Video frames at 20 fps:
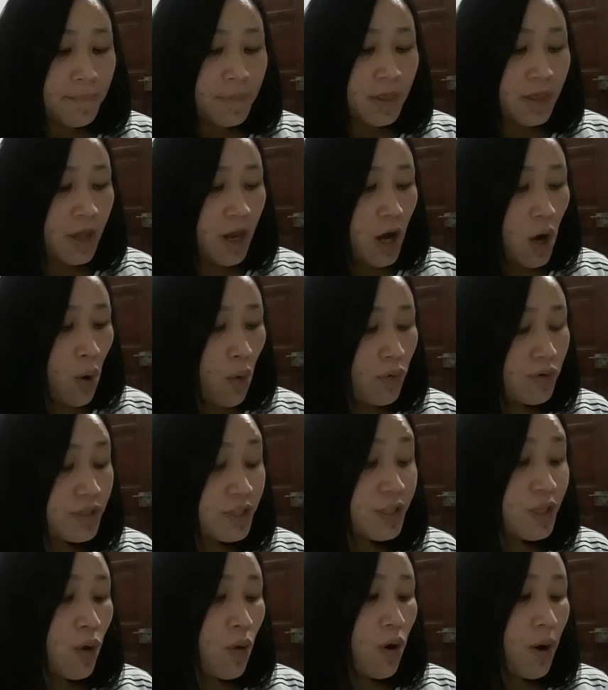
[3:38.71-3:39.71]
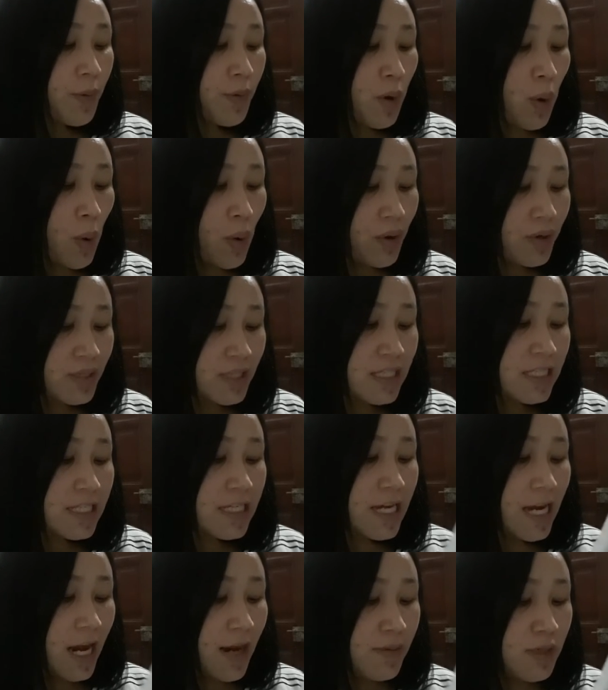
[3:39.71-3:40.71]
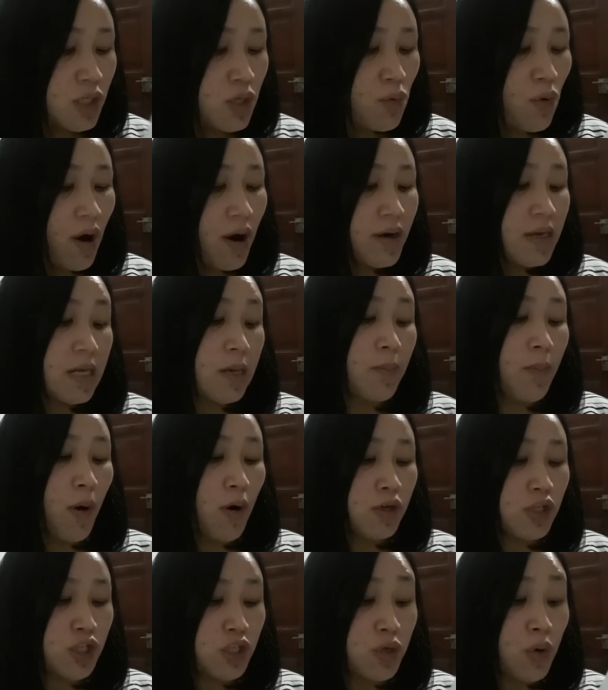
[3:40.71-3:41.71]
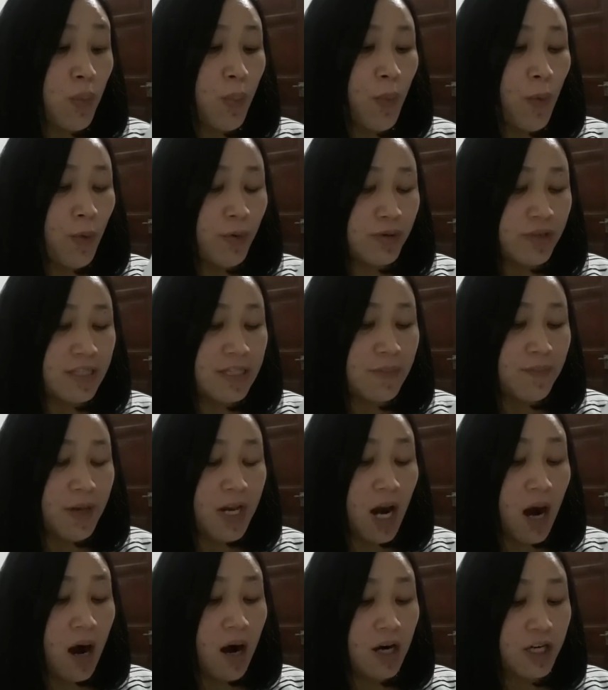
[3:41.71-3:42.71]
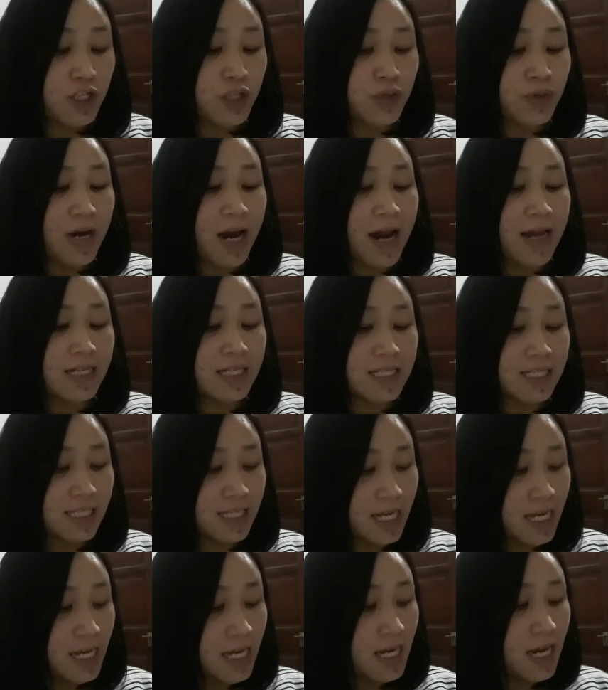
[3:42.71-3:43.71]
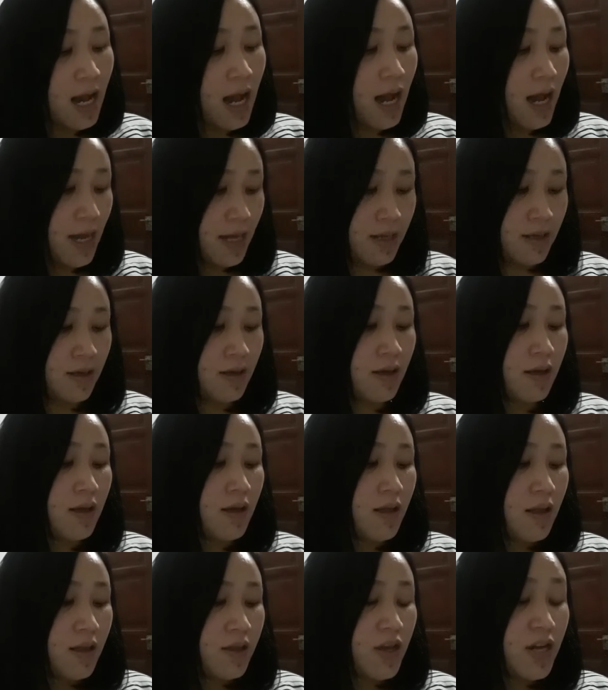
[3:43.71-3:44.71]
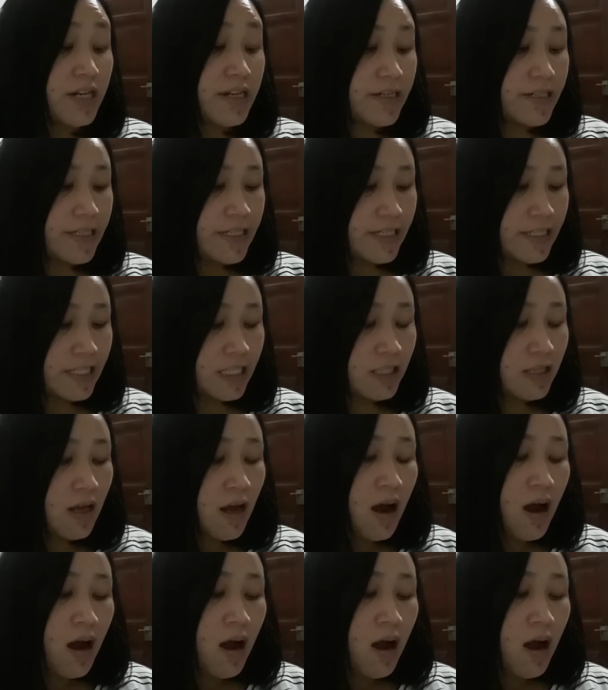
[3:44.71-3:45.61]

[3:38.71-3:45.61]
They also, of course, give you an emotional boost because you can see, hey, they did this.